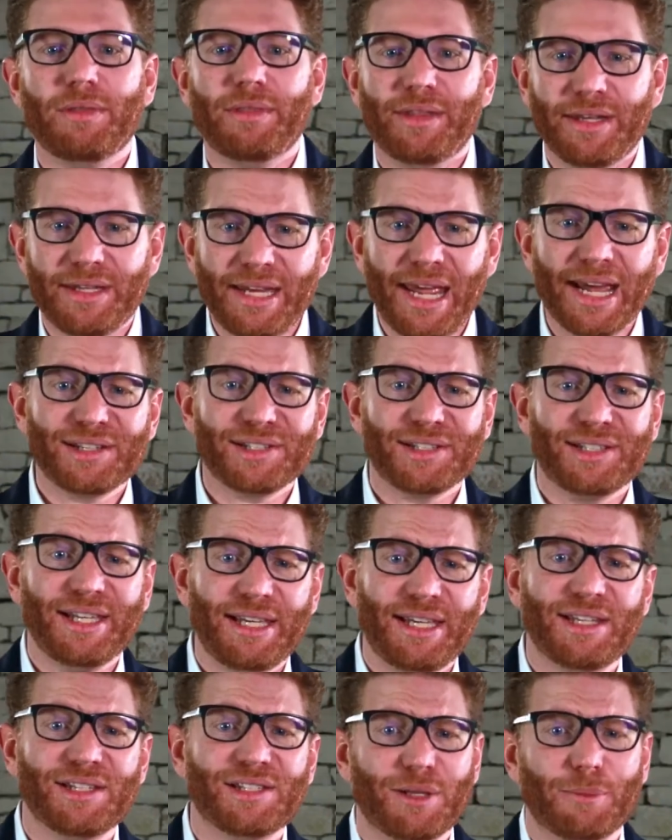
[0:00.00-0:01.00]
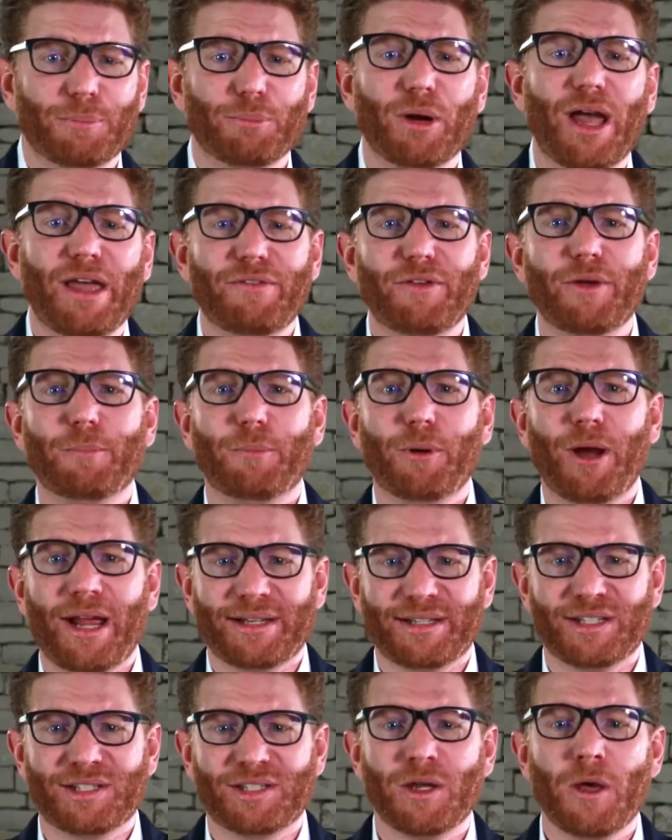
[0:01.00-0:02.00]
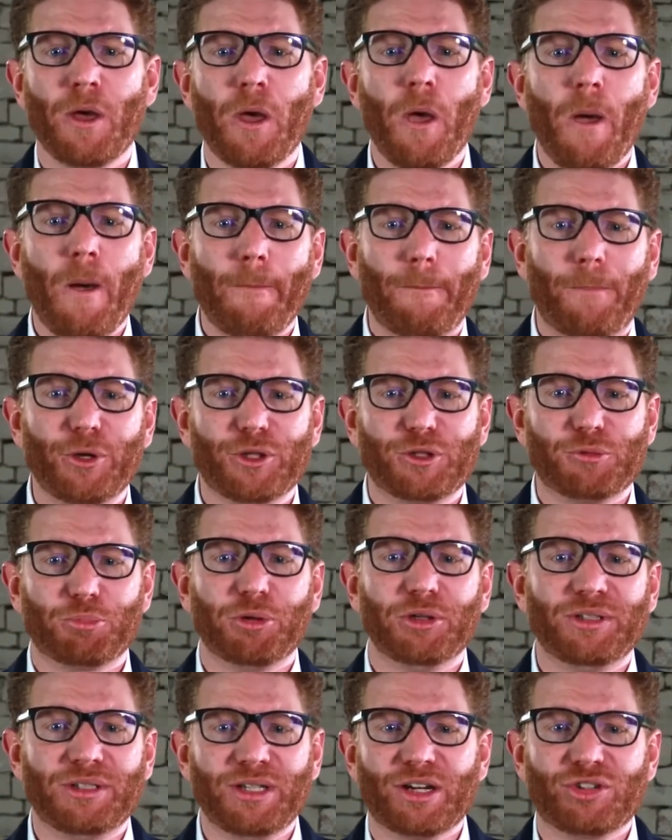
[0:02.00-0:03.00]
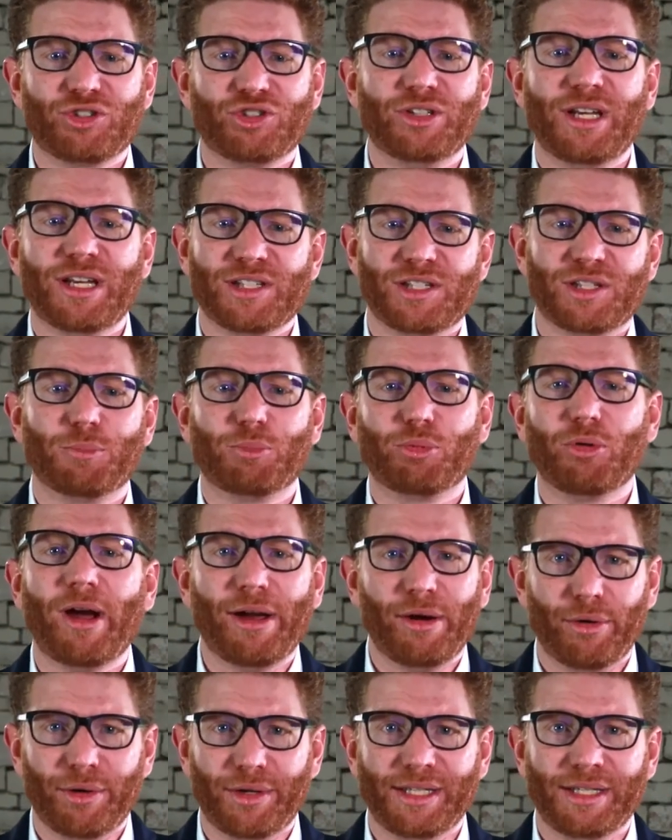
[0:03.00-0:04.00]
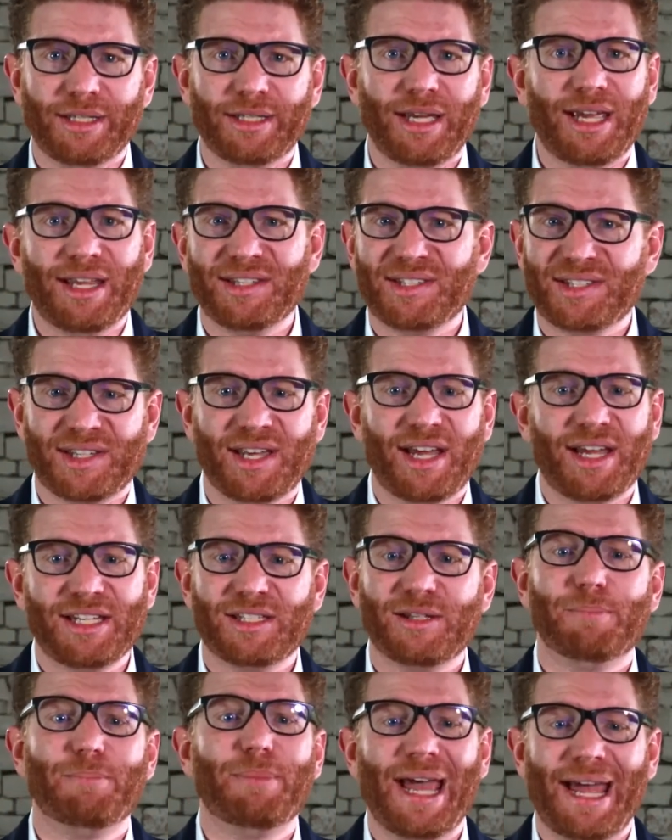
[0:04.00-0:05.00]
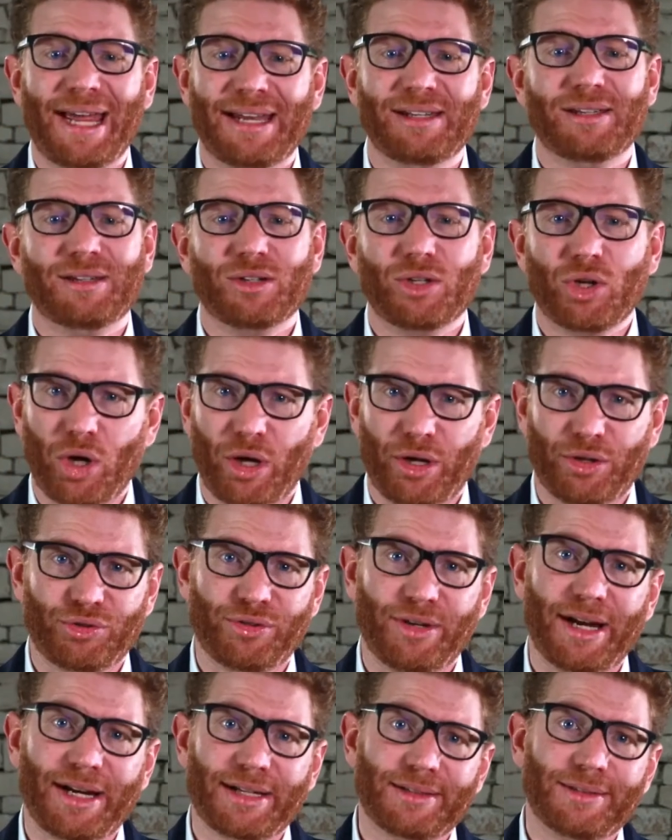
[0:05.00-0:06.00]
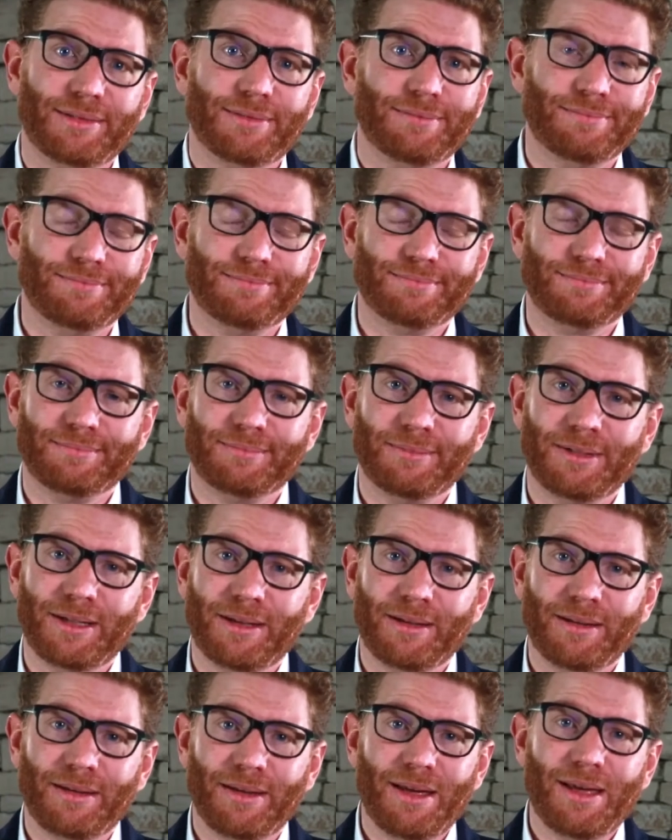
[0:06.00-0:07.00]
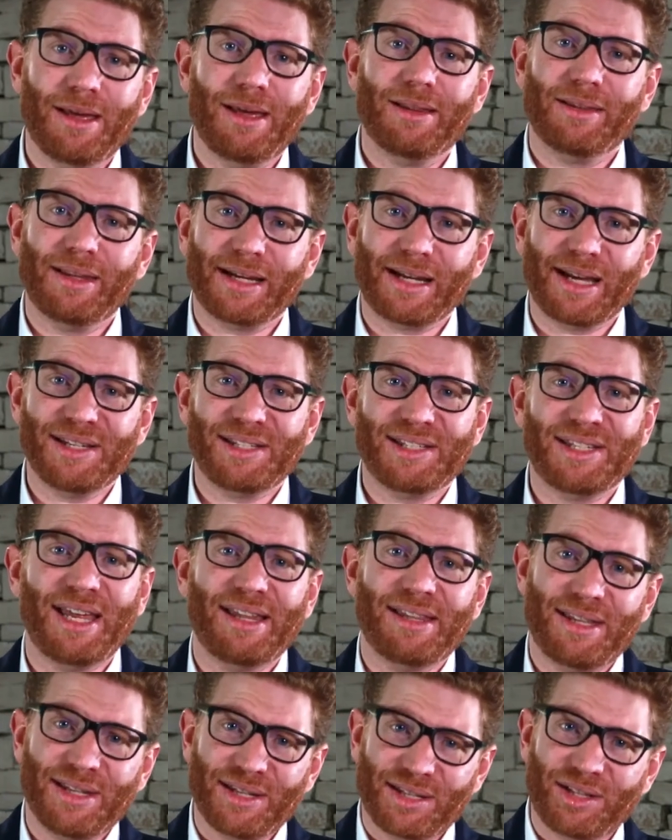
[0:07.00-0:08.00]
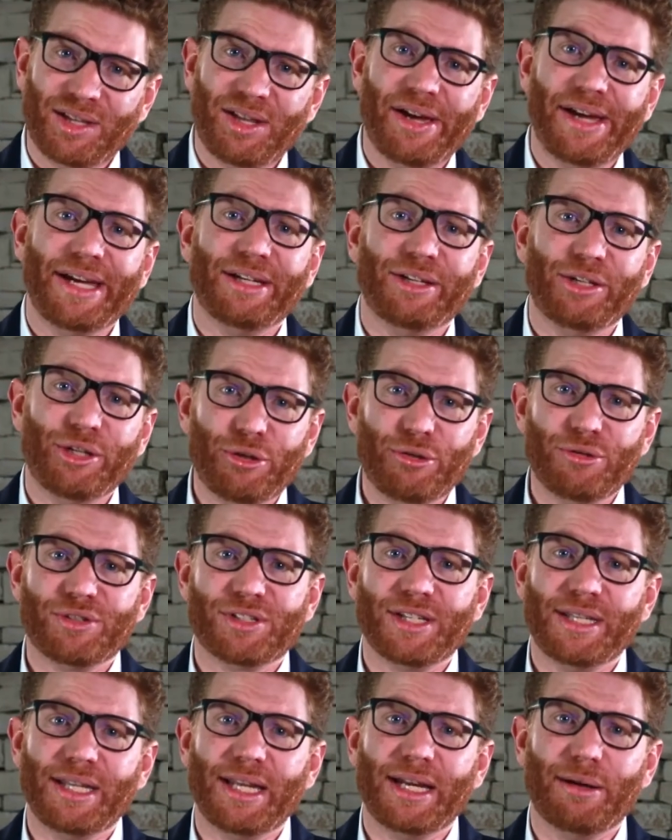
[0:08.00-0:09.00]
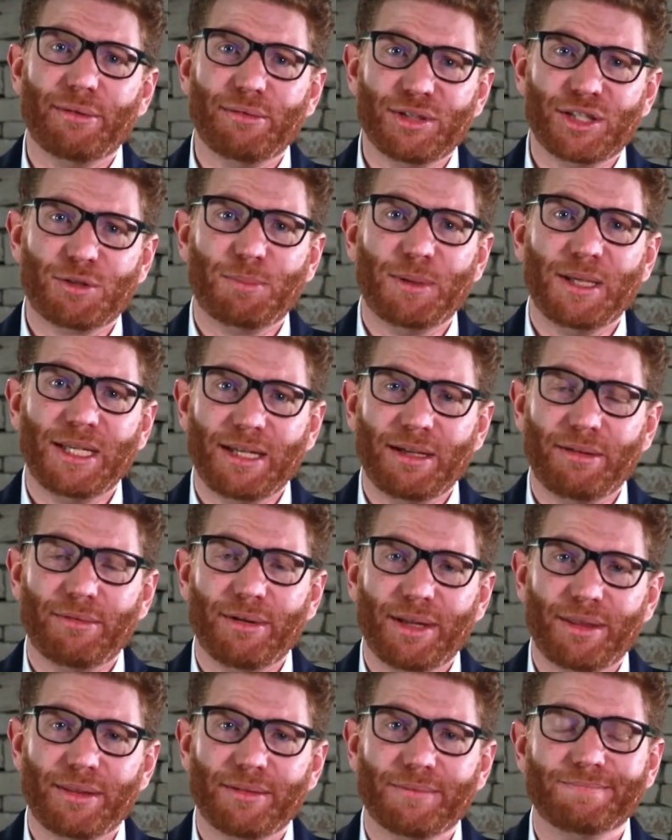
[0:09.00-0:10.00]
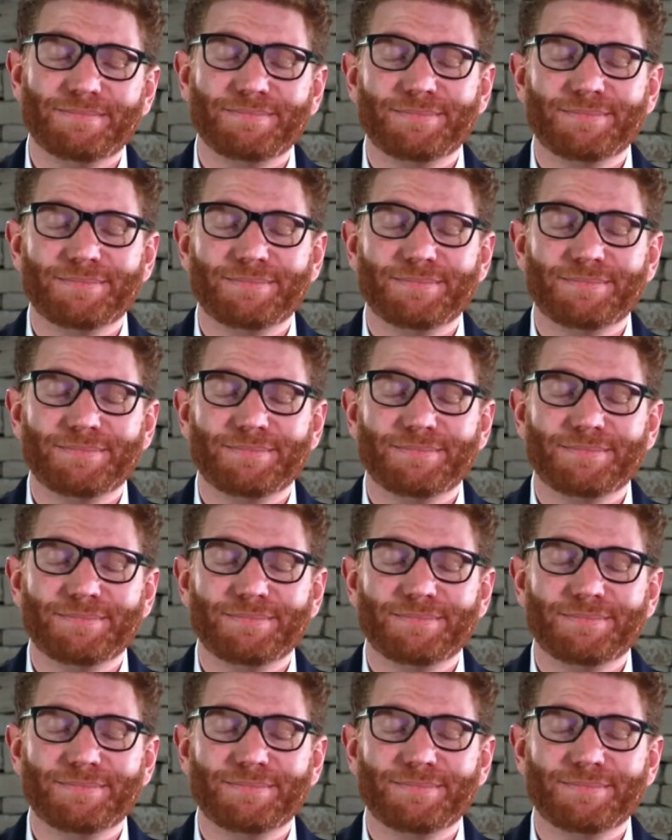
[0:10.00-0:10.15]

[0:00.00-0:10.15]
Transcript: The next thing is the private practice puts production as the priority and signs a bad contract. Like I said, this client in Houston that I was speaking with,